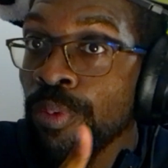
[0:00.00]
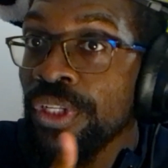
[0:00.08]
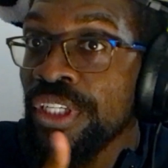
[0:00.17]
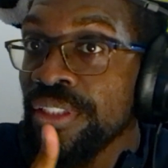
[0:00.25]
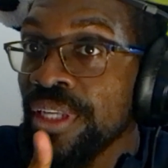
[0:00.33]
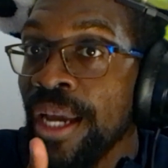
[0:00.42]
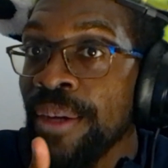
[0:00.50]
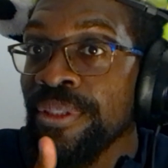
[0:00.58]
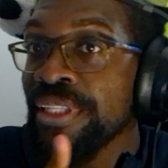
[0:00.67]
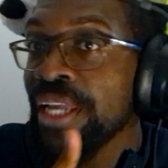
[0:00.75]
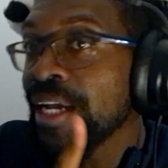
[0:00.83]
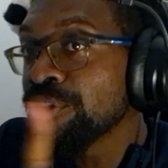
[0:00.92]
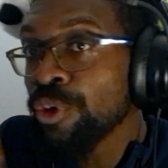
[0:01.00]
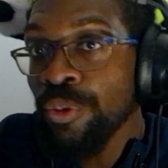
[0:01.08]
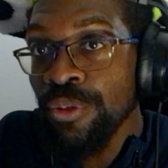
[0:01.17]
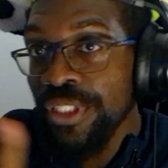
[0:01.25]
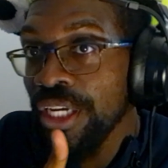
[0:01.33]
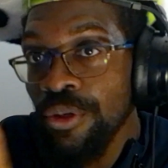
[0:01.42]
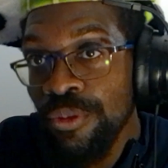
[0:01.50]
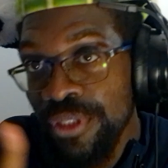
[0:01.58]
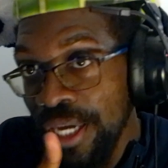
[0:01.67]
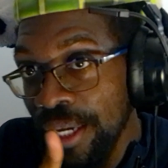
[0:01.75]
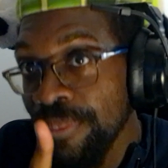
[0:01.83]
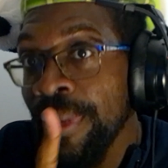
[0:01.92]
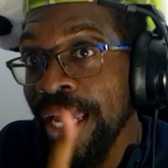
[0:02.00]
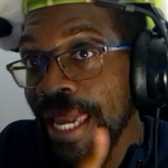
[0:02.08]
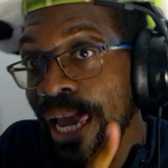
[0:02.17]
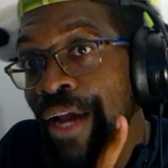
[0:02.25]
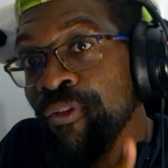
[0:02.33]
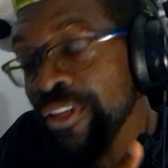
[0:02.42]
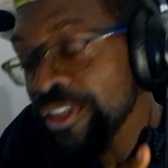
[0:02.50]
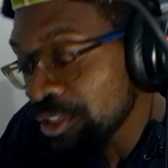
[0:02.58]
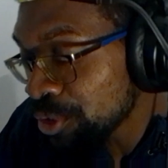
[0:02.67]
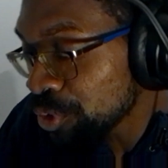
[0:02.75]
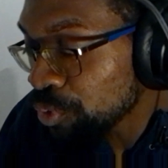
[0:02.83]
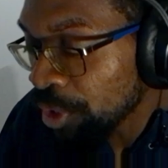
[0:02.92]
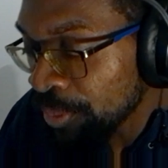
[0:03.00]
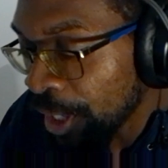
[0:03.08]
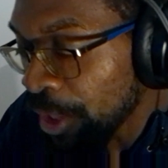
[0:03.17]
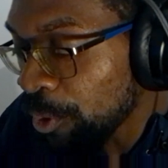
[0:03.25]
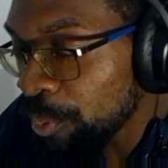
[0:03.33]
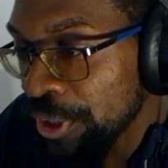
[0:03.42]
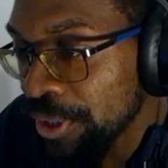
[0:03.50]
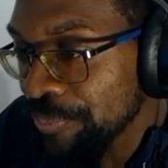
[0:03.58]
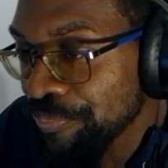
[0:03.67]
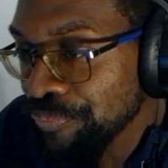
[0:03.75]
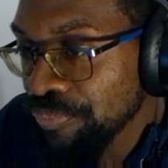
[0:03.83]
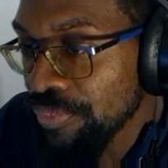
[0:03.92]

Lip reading: true this time. It's not no stereotype. My cat really destroyed my homework.